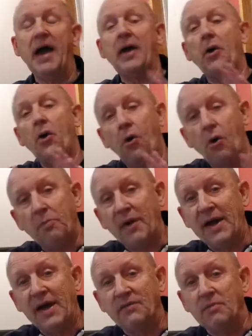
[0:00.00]
I hope
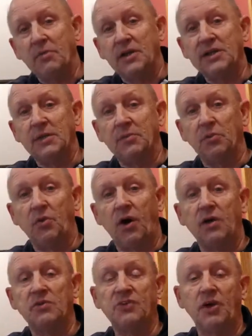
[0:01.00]
I haven't muddied up the
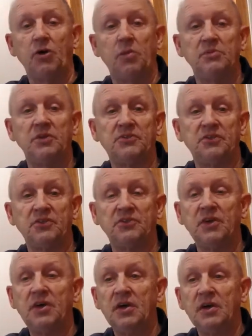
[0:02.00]
waters. I hope this
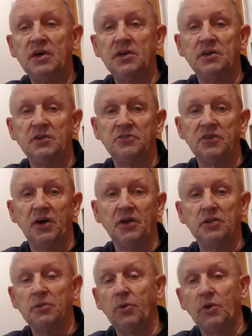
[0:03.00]
is a
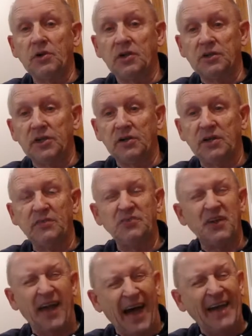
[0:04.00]
little more clear,
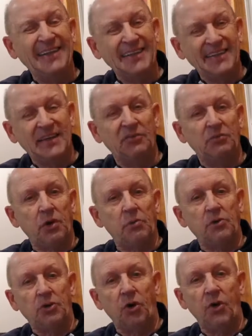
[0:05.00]
gives you an idea of
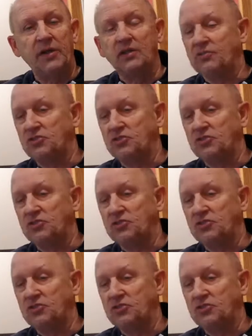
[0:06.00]
where we're going.